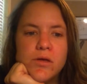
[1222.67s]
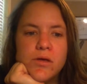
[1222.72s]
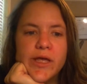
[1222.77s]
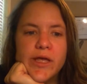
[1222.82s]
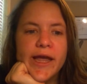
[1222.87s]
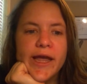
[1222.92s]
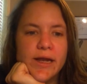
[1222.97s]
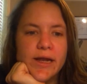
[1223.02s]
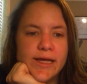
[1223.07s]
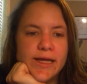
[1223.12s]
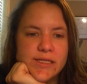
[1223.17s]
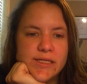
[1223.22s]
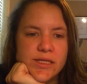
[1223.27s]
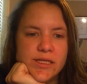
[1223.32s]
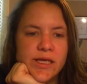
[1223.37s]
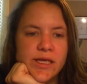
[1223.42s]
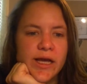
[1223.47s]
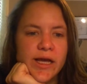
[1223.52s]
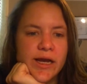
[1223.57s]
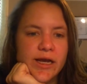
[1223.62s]
Analyzing
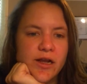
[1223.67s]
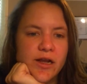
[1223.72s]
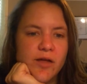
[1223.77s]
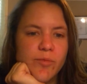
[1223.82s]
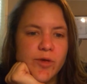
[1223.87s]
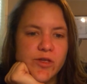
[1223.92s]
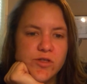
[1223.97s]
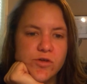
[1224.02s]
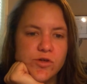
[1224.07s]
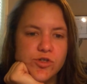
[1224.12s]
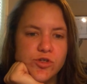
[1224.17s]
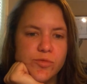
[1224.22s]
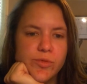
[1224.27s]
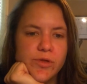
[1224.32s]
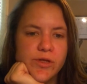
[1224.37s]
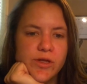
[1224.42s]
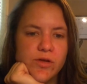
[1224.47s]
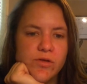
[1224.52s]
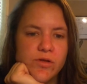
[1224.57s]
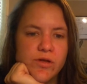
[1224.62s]
the economic, social,
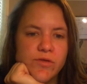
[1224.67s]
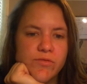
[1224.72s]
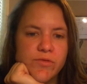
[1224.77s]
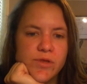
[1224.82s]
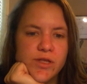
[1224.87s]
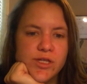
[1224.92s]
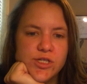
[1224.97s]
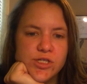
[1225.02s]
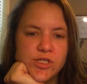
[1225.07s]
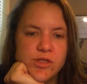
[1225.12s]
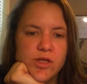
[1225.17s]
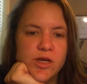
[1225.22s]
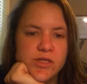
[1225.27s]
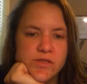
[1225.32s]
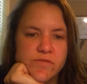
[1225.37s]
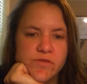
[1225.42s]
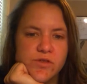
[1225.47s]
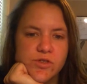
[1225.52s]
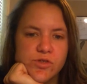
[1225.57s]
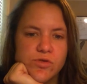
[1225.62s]
political, and religious
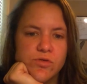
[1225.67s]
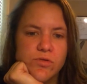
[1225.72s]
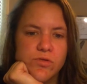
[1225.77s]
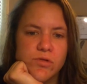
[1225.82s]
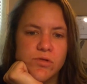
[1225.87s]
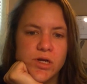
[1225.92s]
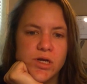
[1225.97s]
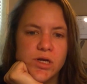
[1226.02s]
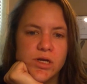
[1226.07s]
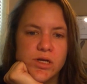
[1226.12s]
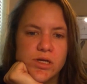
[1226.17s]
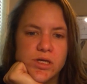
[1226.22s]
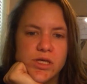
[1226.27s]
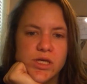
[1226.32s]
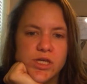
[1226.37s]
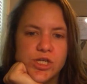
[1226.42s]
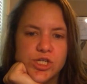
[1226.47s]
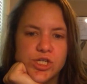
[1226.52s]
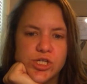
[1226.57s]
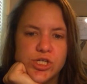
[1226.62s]
law,
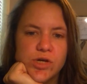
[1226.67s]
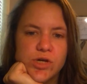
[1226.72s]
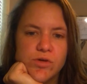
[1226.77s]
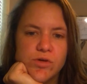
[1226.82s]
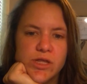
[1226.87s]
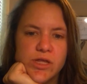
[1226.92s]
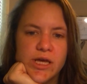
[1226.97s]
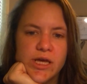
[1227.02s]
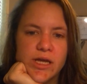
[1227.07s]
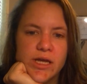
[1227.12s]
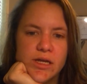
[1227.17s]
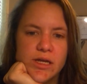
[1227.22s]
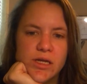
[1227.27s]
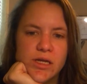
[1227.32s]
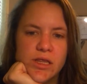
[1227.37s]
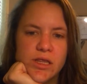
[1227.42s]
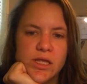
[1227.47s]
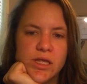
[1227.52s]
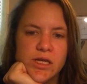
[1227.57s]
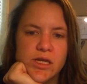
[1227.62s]
he showed that
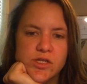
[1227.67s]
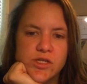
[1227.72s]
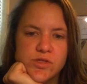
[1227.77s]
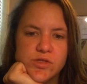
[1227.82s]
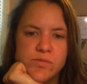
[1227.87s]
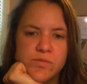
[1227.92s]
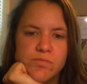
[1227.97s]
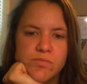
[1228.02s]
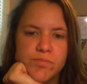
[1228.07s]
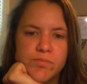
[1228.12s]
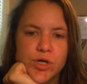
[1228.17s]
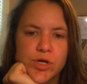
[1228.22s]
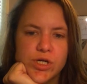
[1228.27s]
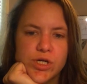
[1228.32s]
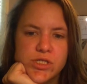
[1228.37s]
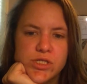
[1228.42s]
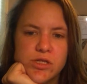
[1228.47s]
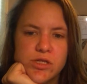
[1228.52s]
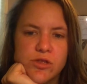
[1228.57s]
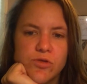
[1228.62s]
they
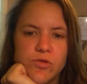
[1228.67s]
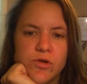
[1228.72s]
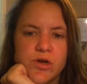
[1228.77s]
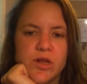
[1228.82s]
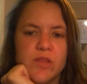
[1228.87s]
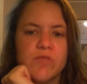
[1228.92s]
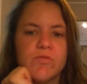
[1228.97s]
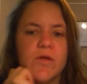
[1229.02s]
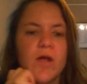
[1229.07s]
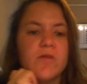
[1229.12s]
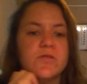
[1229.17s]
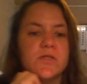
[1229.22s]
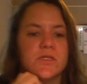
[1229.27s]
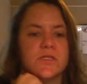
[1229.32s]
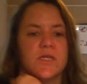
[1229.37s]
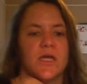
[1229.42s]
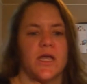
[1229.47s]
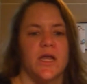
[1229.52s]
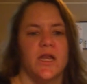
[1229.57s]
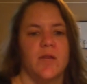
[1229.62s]
dispersed authority throughout
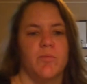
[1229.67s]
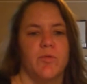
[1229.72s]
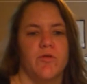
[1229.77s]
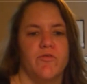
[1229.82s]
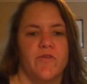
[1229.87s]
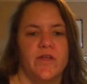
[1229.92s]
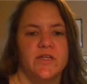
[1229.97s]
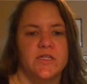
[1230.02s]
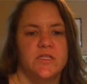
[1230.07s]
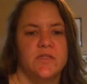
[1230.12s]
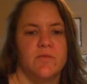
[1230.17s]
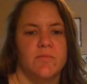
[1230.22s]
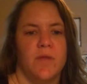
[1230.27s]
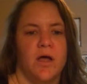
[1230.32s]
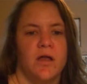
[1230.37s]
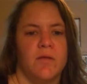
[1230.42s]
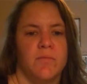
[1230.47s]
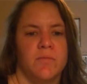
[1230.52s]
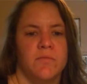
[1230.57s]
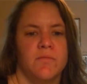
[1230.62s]
society and prevented the
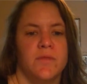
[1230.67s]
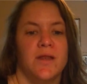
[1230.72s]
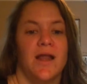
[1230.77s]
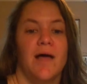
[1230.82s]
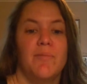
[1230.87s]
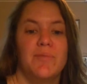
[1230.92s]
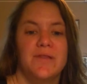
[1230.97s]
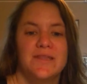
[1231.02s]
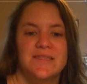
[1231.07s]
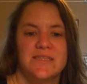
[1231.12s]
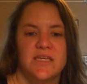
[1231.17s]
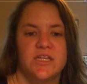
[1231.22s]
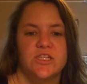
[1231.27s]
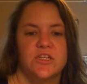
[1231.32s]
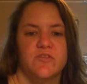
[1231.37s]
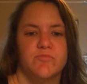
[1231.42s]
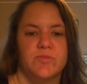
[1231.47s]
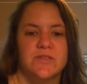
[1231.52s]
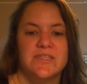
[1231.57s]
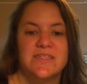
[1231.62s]

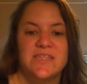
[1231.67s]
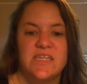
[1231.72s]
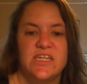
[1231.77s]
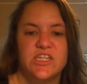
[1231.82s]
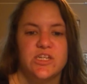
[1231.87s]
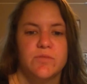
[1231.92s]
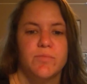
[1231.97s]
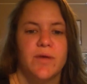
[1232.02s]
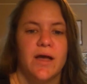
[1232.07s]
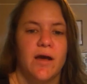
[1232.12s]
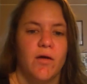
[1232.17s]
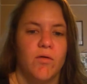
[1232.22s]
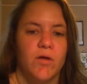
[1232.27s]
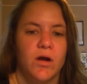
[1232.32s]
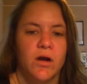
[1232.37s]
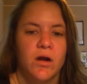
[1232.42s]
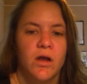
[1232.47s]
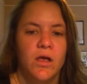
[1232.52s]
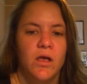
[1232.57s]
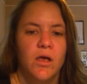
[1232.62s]
monopolization of prestige and
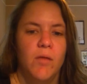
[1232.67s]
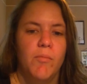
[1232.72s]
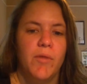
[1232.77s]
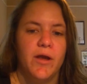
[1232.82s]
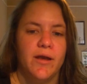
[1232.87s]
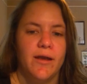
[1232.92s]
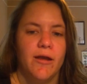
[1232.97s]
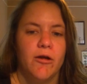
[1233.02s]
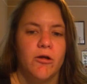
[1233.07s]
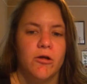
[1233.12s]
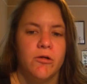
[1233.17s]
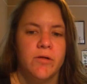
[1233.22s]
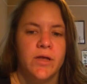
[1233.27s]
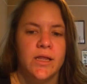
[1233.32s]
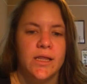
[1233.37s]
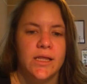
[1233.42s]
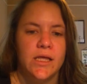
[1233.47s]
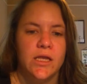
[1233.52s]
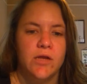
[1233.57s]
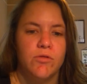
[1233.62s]
power by narrow
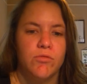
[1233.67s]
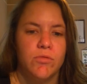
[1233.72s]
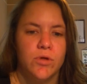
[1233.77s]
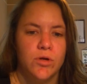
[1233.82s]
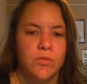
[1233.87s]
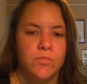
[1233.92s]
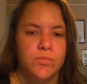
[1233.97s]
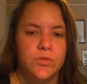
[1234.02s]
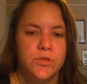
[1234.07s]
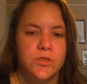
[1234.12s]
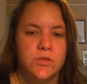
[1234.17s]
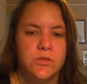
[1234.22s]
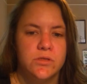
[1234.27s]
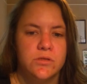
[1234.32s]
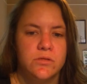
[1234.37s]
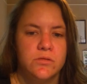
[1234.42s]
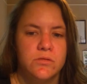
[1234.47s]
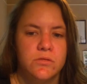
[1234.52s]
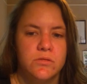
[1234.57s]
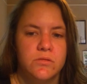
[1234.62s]
elite groups.